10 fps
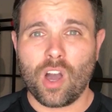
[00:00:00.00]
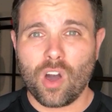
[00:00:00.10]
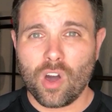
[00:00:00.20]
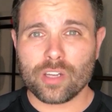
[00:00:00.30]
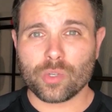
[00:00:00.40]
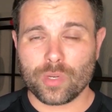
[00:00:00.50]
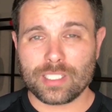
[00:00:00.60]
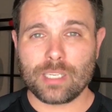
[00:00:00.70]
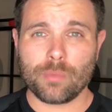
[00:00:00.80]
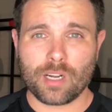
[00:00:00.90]
on
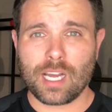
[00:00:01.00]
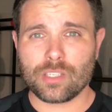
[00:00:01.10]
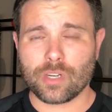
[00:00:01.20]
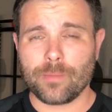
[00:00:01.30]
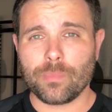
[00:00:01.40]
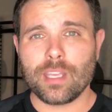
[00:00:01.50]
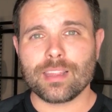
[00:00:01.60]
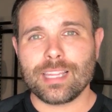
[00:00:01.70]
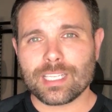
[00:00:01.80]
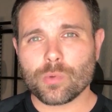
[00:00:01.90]
creatine monohydrate.
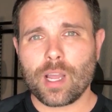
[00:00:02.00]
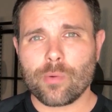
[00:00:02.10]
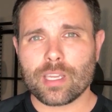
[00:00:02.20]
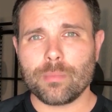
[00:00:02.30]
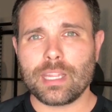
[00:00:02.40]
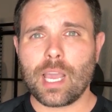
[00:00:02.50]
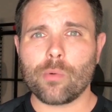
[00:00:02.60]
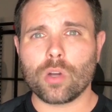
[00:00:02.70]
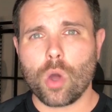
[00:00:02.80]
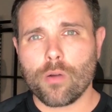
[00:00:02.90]
That's why I recommend that
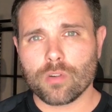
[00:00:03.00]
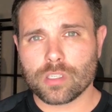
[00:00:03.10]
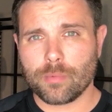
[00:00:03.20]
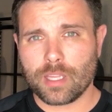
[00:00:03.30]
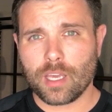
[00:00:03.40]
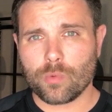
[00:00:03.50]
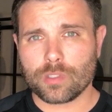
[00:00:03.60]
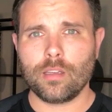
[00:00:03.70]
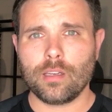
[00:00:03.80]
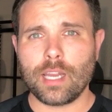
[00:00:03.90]
one over some of the other ones.